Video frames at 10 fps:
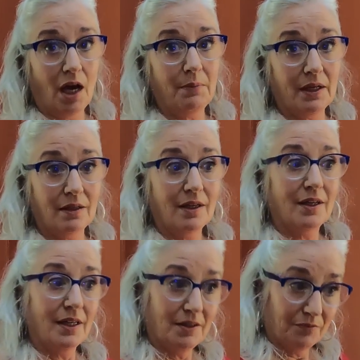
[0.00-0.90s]
I
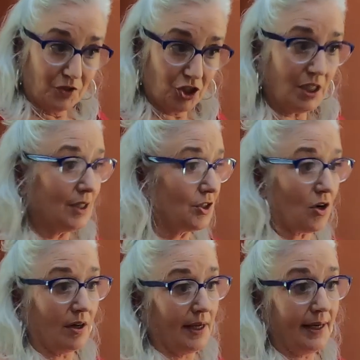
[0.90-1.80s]
mean, she didn't
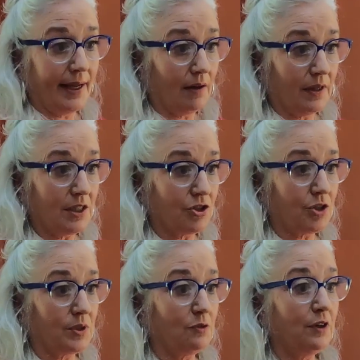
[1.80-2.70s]
start knitting, I don't think, till
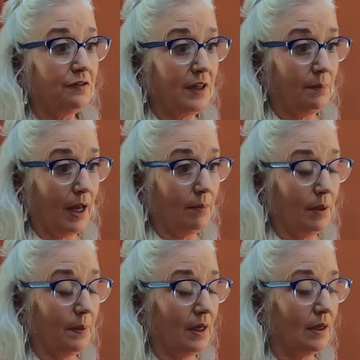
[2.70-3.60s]
she was 50
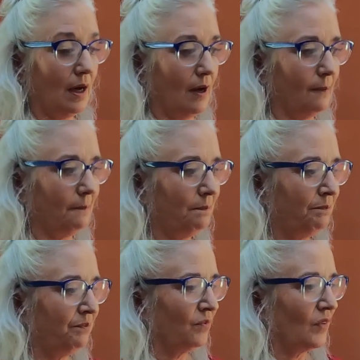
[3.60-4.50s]
maybe, but
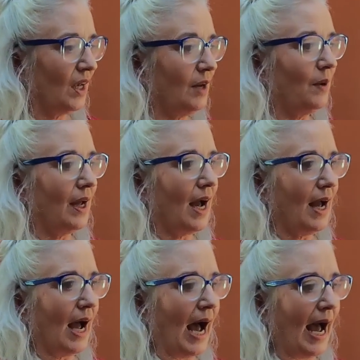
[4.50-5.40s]

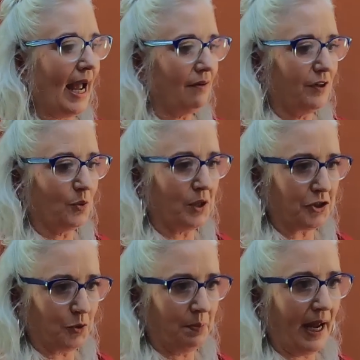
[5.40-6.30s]
anyway, I have the
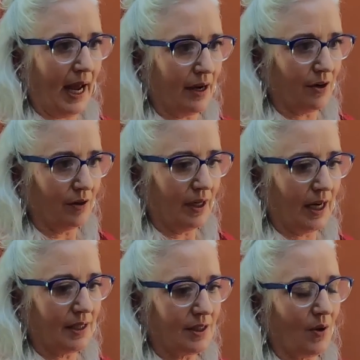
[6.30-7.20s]
original pattern,
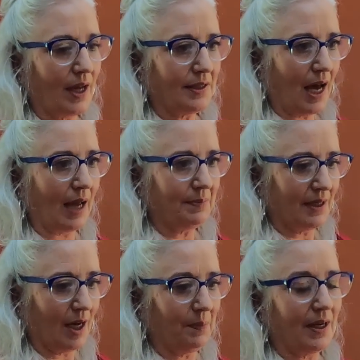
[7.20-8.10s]
and so I
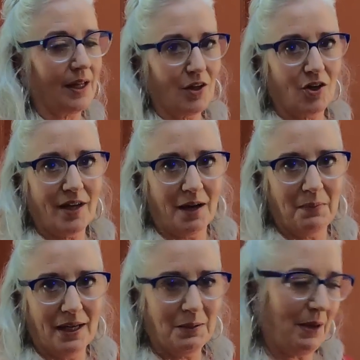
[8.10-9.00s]
typed it up, and I learned how to
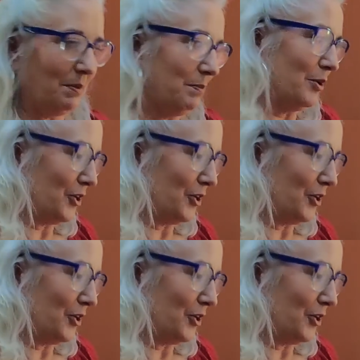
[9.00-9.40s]
make the baby